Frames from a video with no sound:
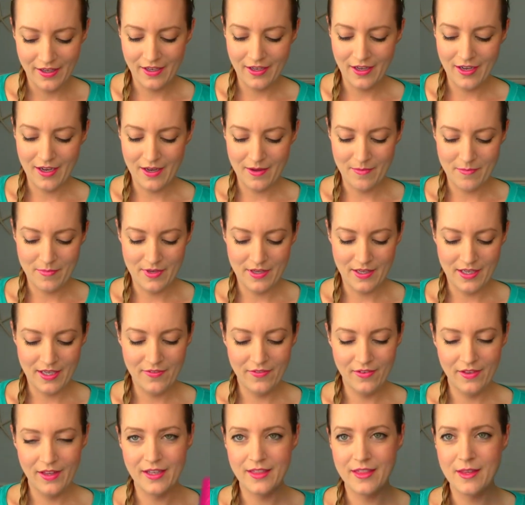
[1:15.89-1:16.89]
Um,
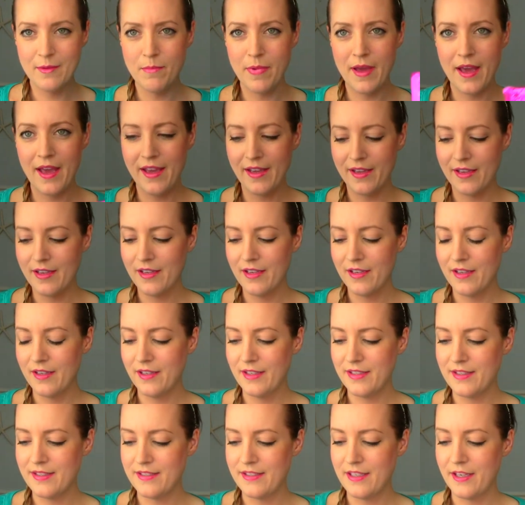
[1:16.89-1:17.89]
even like the bag
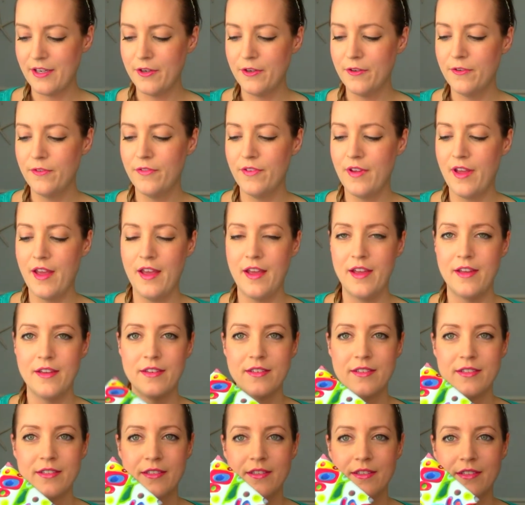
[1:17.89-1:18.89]
itself,
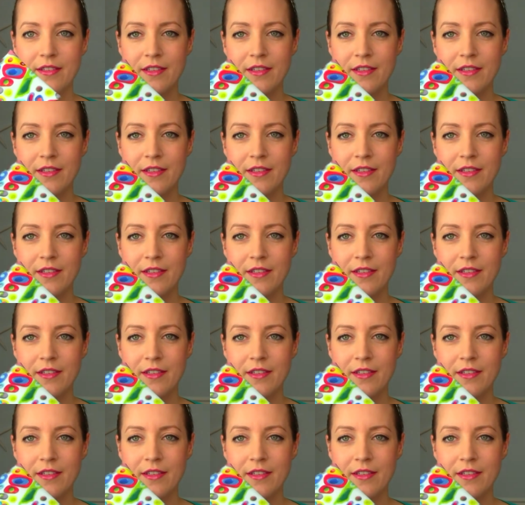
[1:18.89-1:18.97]
and